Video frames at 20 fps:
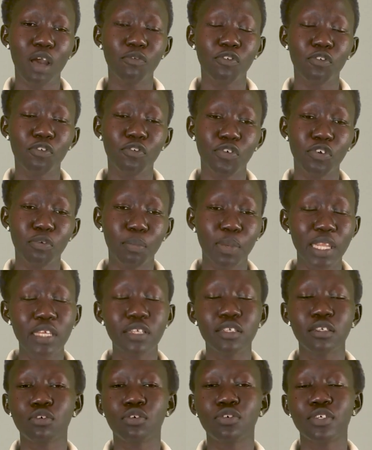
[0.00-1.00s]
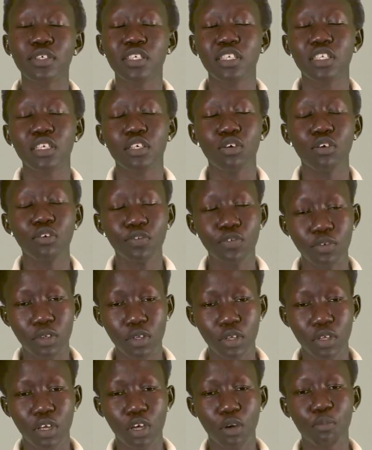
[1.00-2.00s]
of your plate consisting of
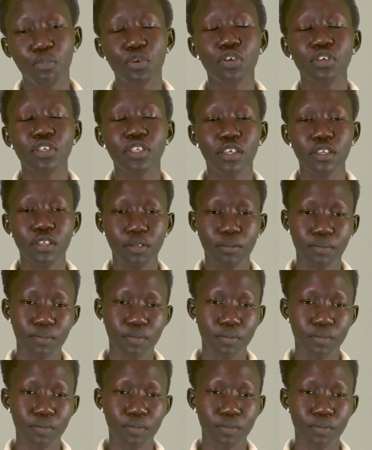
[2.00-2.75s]
protein.